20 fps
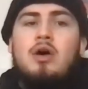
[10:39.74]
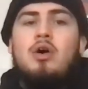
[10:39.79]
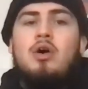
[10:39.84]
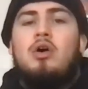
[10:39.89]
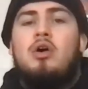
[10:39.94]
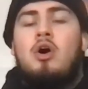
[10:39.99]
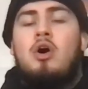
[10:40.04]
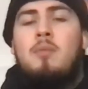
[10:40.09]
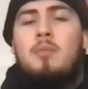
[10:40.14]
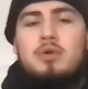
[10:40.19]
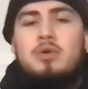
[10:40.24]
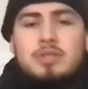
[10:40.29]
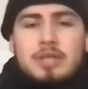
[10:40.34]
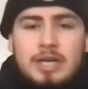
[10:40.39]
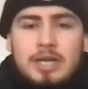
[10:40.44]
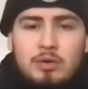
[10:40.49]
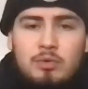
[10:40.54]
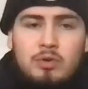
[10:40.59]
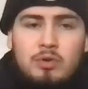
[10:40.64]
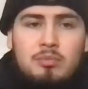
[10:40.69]
almost
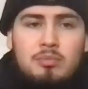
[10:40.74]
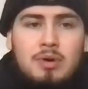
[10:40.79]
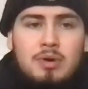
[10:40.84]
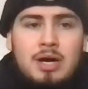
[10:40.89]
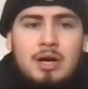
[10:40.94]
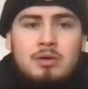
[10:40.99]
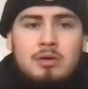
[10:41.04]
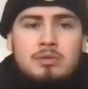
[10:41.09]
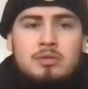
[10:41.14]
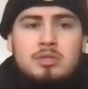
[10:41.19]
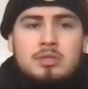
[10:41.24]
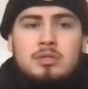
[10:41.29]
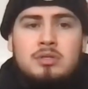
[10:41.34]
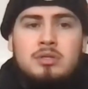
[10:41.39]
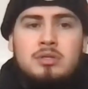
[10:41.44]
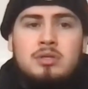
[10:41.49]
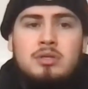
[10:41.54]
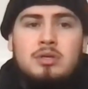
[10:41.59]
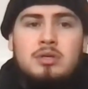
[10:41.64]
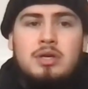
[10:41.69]
8 rebounds
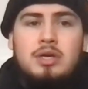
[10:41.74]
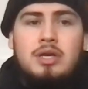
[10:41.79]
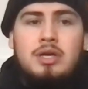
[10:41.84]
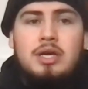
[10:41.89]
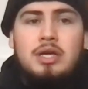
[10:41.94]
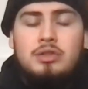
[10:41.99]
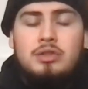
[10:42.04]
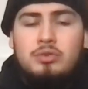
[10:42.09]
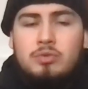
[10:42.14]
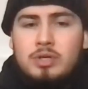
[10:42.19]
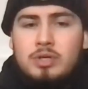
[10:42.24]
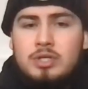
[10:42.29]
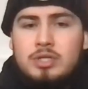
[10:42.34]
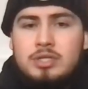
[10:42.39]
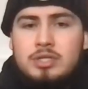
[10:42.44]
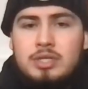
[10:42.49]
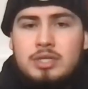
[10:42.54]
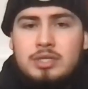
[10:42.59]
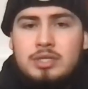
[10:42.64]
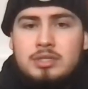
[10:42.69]
and 3
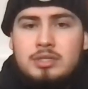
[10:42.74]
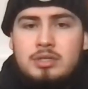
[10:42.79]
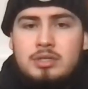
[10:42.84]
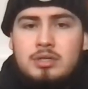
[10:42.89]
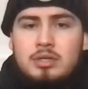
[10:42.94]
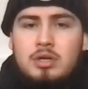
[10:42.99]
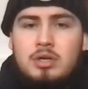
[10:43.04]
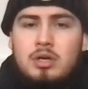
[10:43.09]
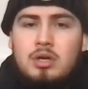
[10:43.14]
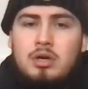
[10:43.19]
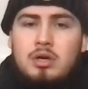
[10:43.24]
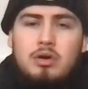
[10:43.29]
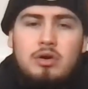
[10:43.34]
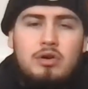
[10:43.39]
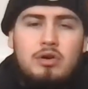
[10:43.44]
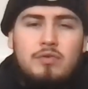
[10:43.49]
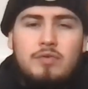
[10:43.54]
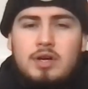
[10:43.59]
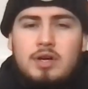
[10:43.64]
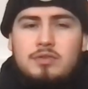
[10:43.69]
assists,
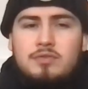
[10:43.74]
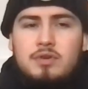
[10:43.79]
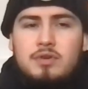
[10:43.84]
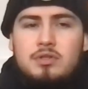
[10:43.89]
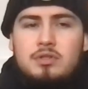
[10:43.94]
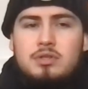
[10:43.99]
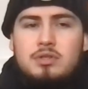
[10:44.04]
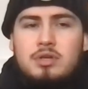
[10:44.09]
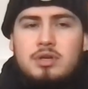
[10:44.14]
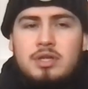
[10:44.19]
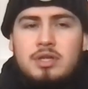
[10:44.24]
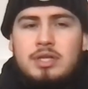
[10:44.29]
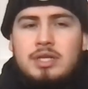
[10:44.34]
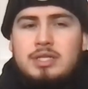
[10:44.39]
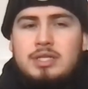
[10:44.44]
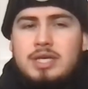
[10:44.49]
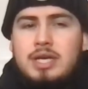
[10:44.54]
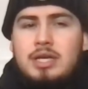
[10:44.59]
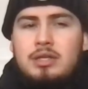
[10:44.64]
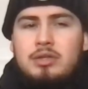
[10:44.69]
or vice versa. I think it's
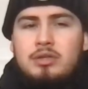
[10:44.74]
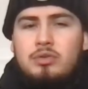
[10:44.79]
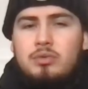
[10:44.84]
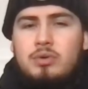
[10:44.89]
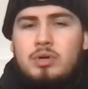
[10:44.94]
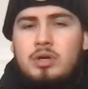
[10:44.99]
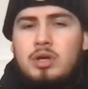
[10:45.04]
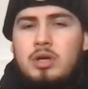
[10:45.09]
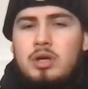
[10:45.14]
8 and 3.